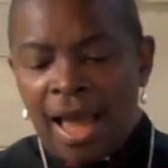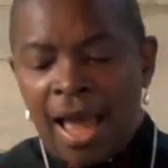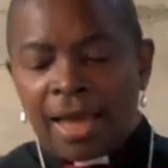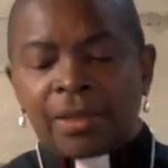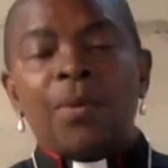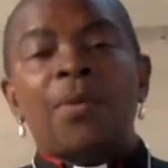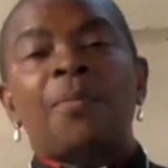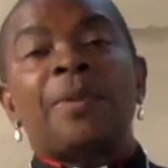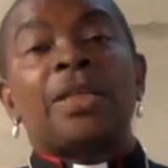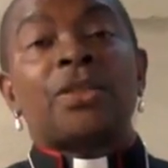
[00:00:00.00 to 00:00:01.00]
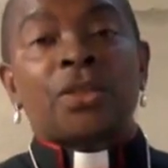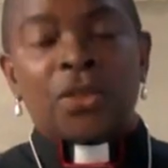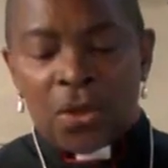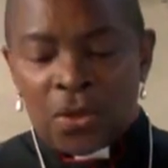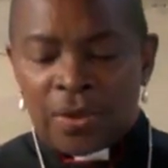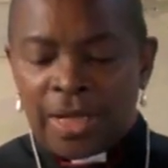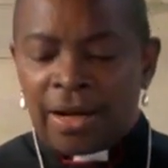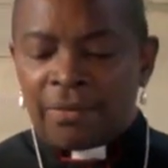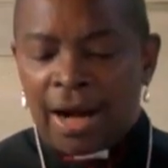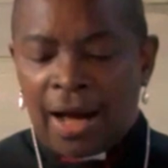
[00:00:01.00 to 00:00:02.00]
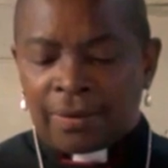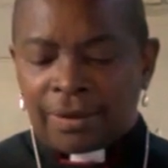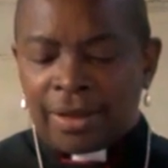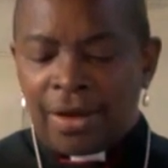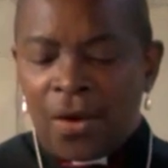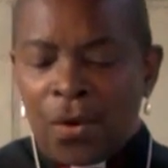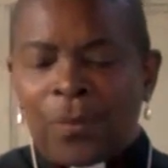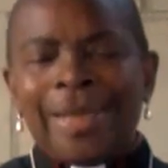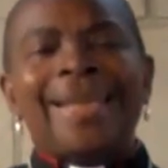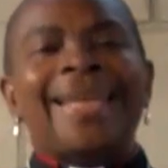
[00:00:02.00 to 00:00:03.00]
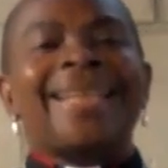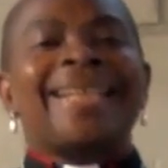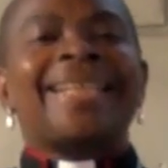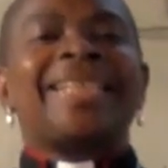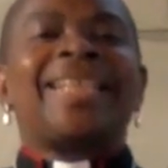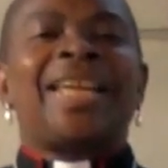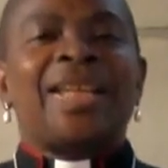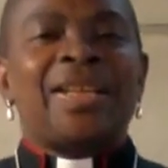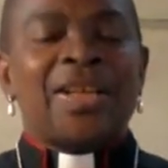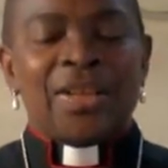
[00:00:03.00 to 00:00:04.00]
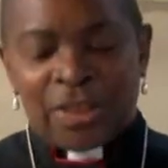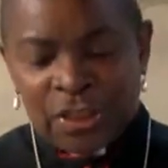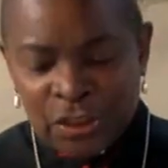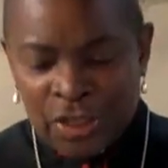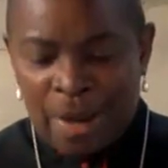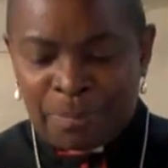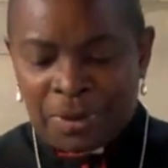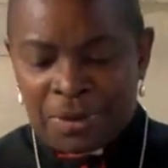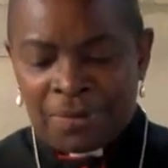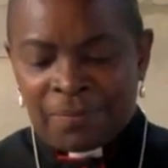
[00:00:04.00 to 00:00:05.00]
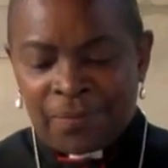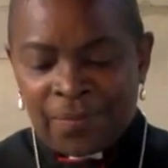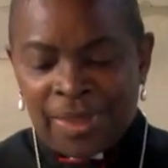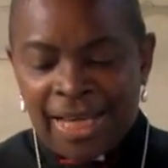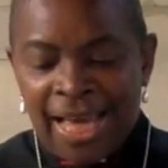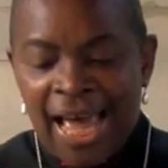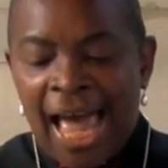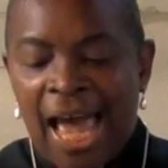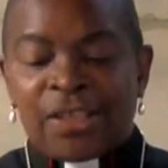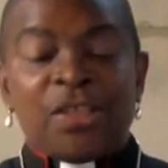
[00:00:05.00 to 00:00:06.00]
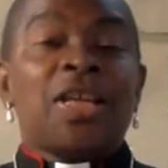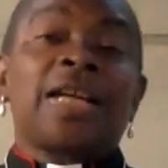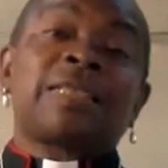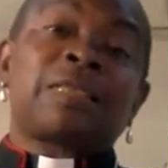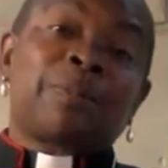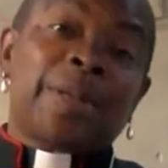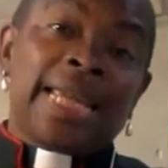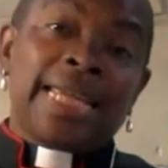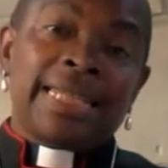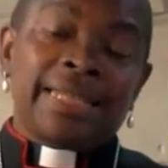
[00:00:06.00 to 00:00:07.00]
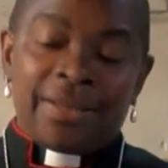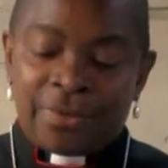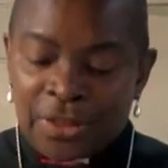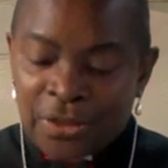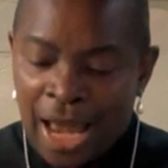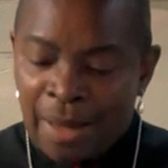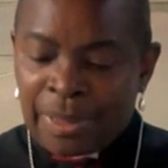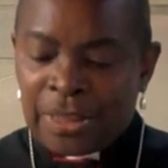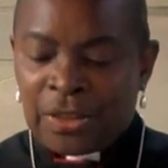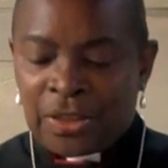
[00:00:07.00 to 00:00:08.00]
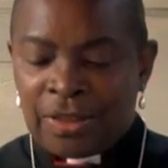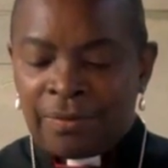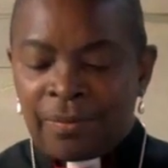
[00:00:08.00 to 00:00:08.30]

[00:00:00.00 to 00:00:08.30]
as we were being shown around, we lingered in the chapel as she explained the damage